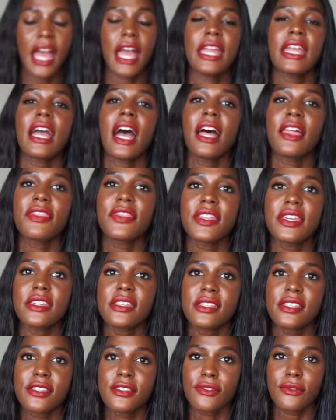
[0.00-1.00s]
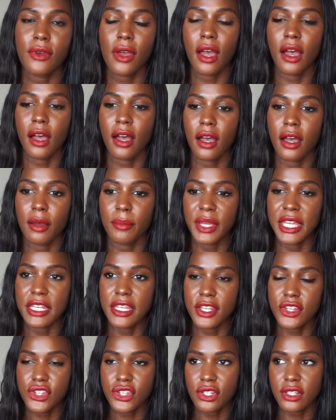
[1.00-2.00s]
I got this
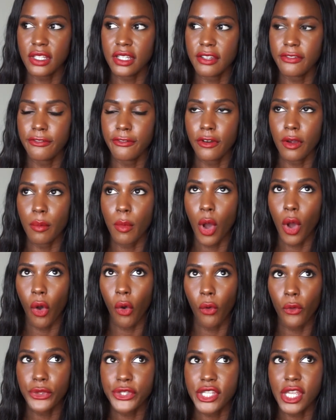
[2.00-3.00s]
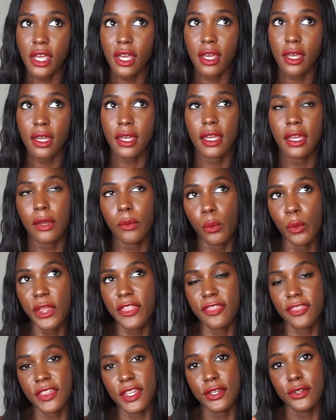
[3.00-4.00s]
initially from Ulta
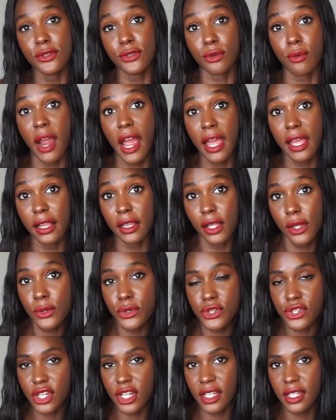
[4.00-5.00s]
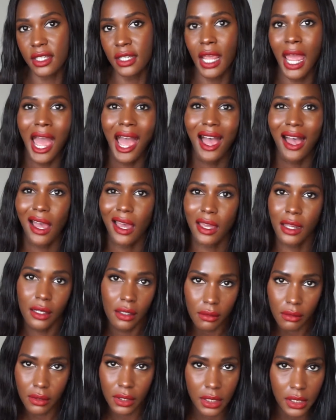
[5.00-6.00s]
with the drying lotion. I
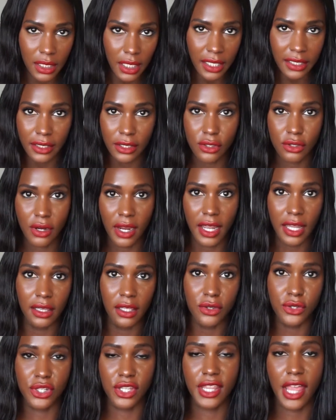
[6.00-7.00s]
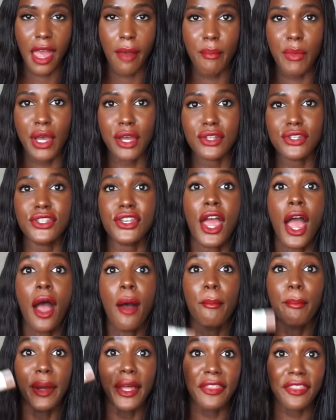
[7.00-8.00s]
didn't really like the drying lotion that much,
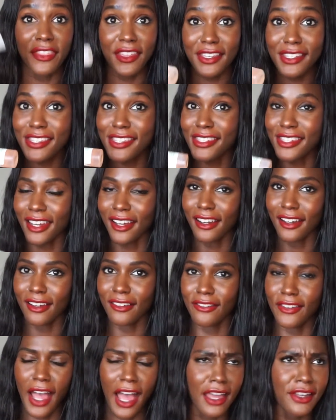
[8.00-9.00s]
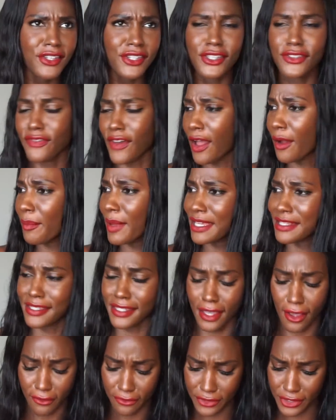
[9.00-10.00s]
but this stuff, I just found
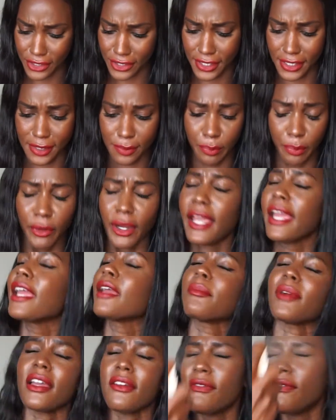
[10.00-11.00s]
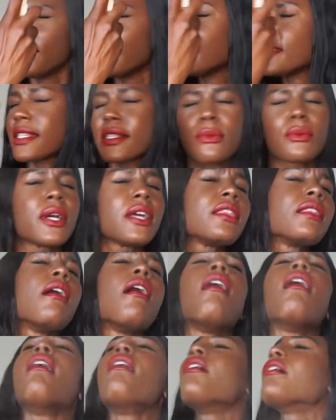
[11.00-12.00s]
myself just spraying my face with
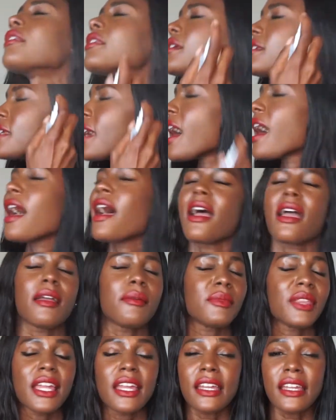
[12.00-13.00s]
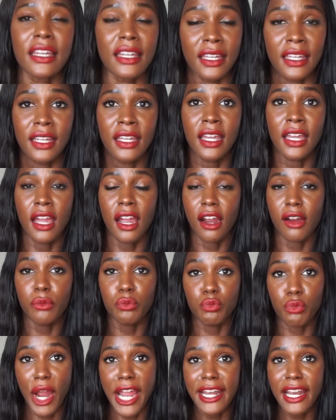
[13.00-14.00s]
all the time. Like
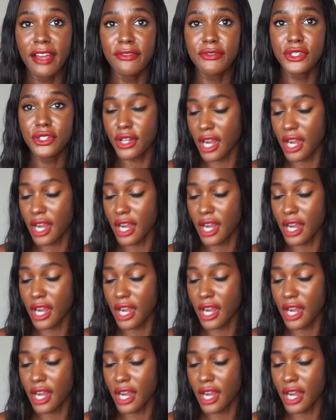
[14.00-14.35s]
right after